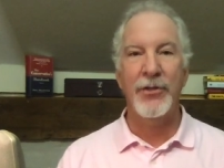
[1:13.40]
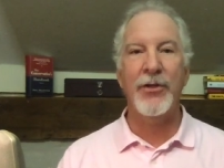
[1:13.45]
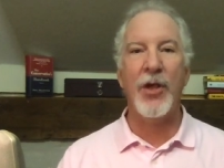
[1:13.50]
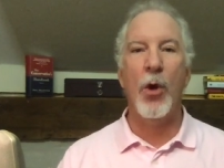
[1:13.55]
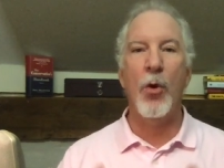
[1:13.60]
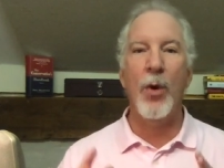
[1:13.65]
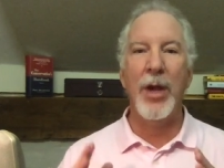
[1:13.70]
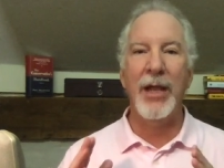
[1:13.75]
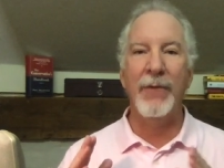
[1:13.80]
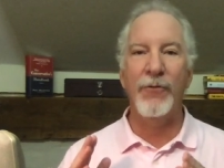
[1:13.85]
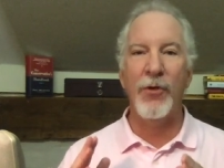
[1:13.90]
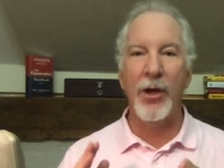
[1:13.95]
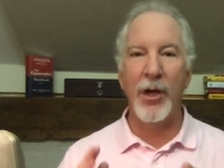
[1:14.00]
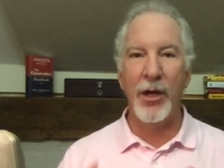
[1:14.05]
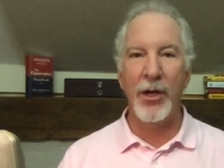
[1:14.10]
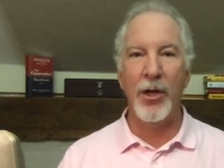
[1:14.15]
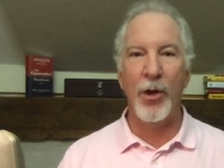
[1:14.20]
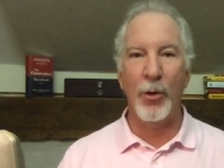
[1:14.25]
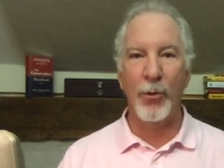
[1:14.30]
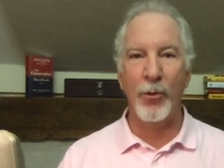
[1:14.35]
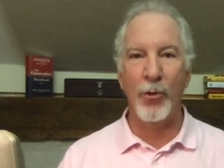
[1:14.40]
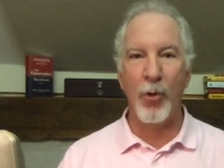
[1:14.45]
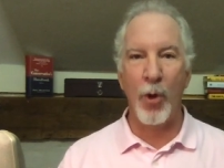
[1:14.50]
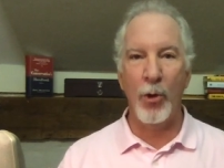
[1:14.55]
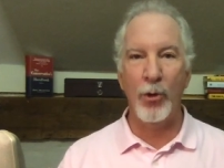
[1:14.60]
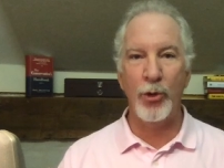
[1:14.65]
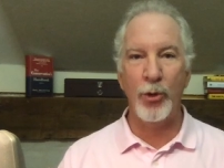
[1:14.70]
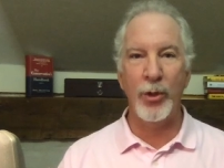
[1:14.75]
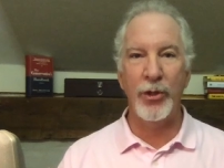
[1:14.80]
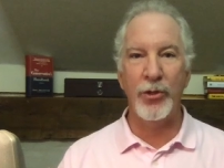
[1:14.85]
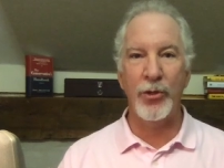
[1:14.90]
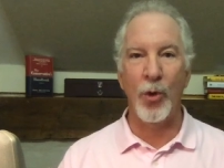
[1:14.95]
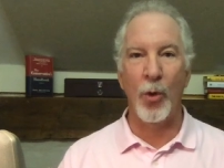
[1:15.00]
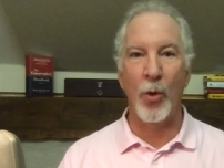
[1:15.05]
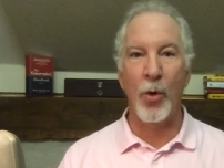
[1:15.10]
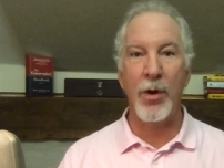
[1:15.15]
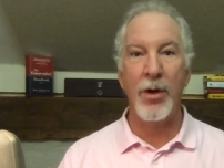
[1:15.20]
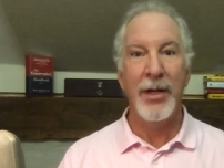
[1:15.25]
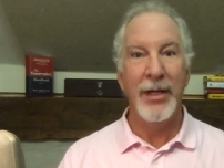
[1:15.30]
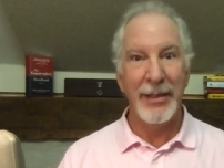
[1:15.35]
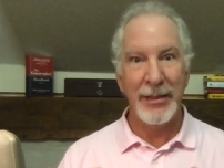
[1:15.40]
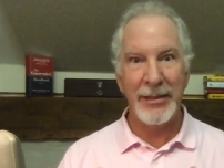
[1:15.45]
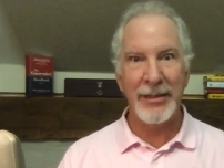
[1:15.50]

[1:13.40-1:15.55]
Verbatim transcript: So if you're going to go to the grocery store,